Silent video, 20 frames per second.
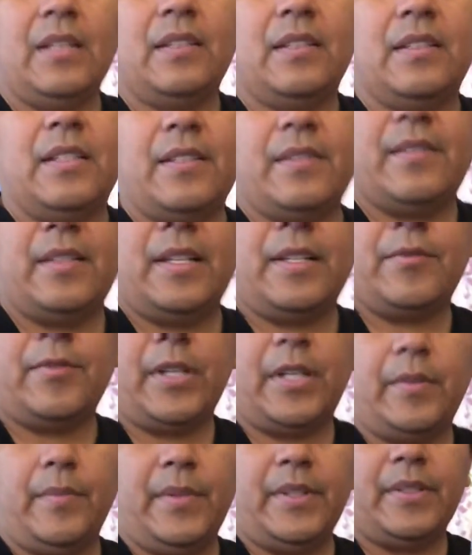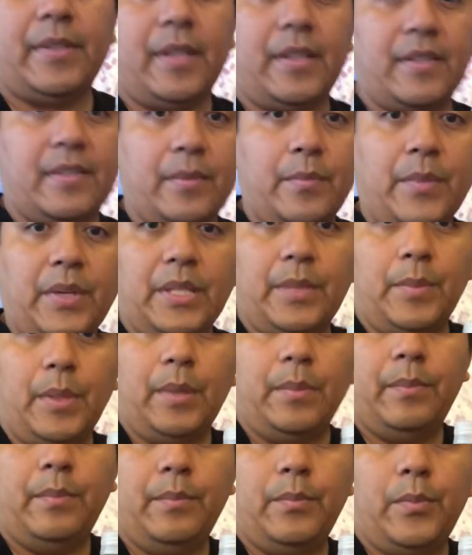this study recommends as the
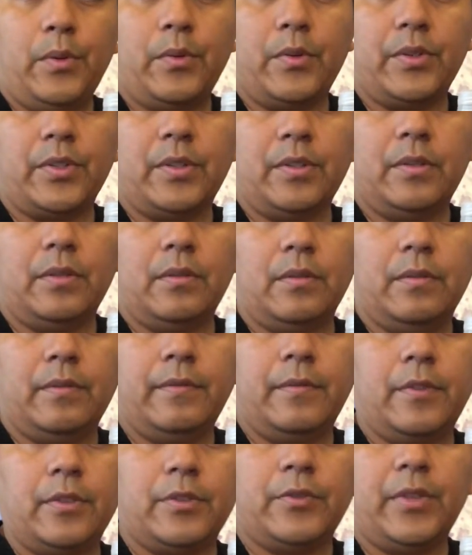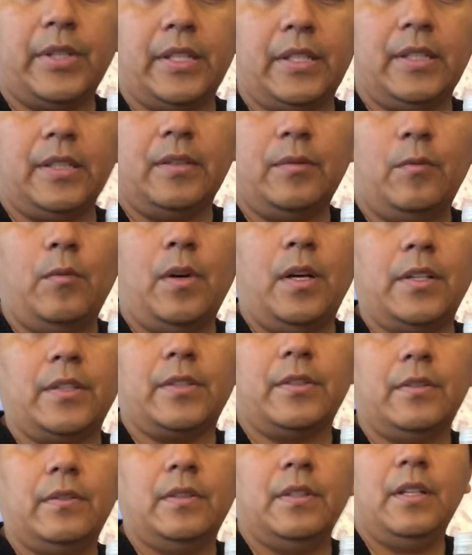minimum portion for drinking
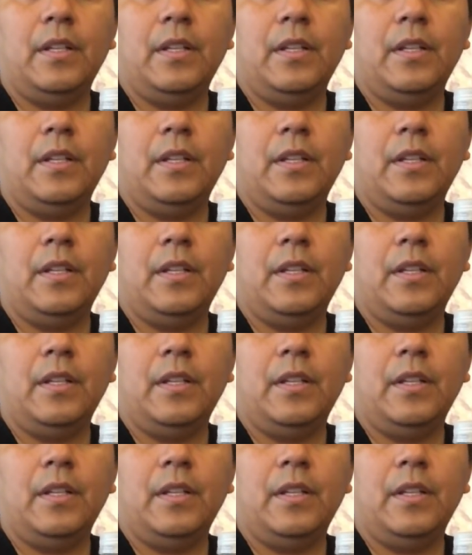water